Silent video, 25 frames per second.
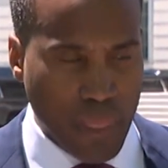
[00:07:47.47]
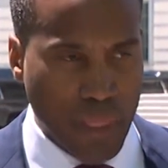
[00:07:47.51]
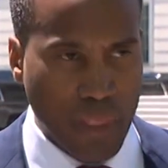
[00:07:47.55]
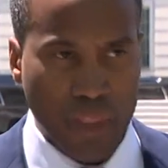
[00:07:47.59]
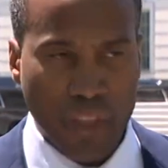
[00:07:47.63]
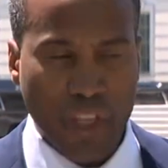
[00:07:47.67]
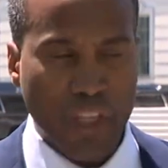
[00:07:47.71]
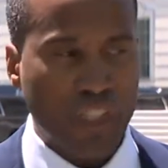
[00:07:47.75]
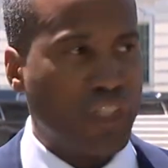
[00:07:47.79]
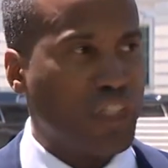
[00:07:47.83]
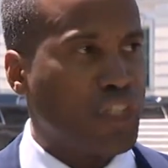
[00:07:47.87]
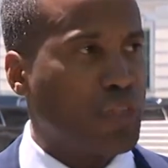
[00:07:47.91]

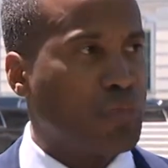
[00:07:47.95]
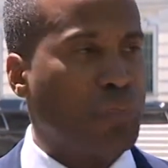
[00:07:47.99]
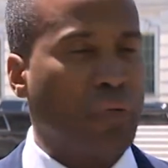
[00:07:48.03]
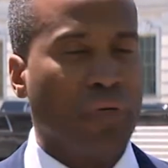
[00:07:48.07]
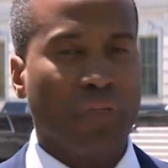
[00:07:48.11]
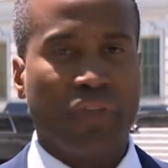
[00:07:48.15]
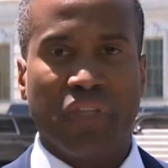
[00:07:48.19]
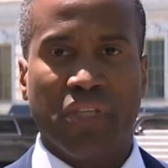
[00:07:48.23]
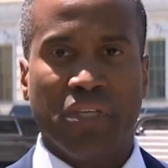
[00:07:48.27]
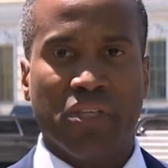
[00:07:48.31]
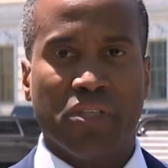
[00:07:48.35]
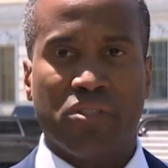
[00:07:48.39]
Let's just
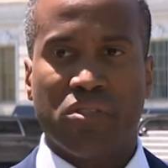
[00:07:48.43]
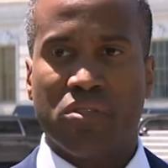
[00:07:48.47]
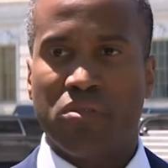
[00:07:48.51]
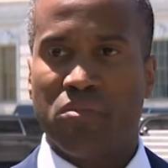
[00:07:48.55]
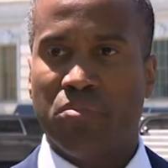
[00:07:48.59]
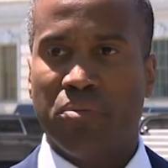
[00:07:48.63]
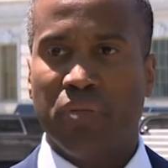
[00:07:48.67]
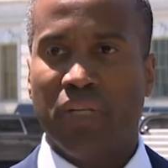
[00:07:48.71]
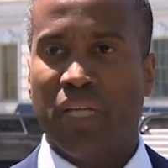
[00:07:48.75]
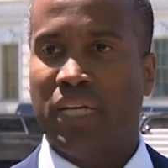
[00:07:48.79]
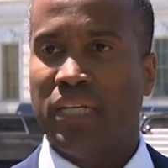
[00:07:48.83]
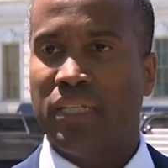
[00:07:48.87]
put this
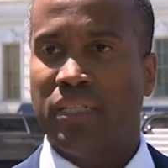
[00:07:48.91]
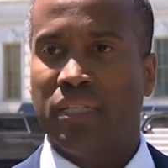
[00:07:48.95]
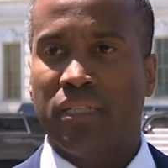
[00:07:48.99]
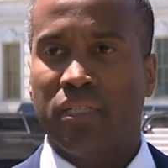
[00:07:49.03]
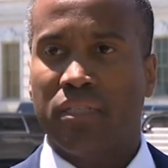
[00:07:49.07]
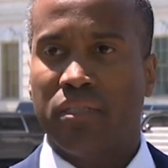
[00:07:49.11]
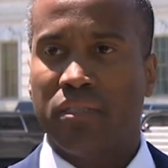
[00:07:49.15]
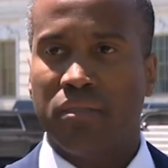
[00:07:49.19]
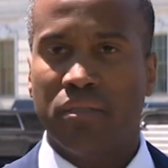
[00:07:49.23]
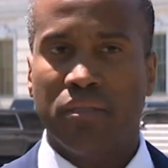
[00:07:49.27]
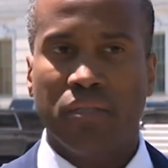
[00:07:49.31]
plainly.